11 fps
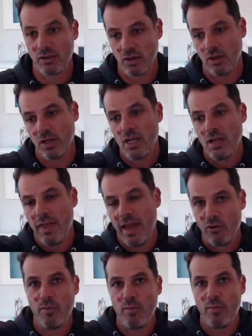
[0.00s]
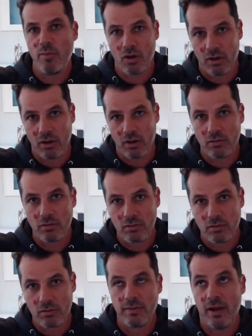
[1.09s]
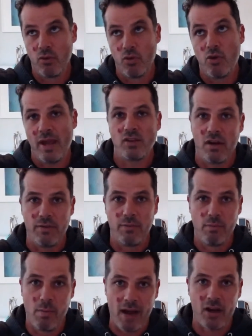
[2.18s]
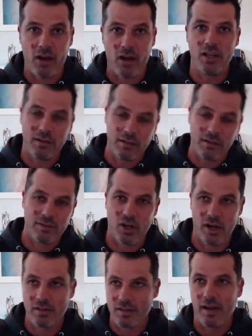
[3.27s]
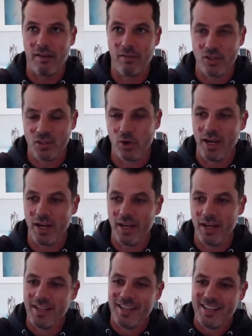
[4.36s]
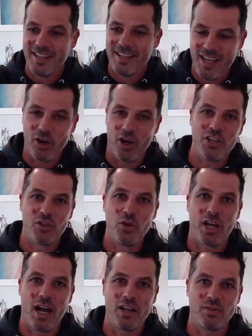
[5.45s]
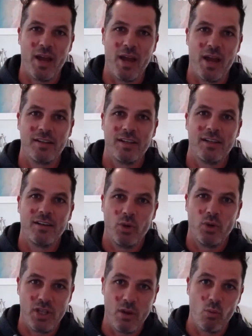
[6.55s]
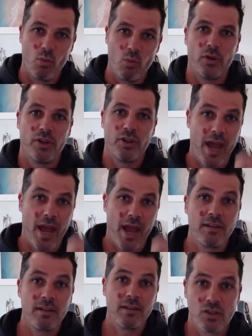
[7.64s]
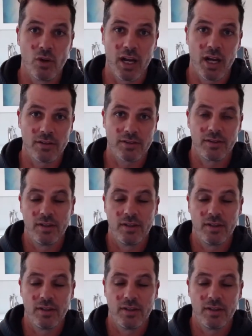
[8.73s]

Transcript: So that roommate of my colleague, sorry, it's kind of a story, but he got his 2 accounts banned, which then waterfalled and banned his 2 accounts.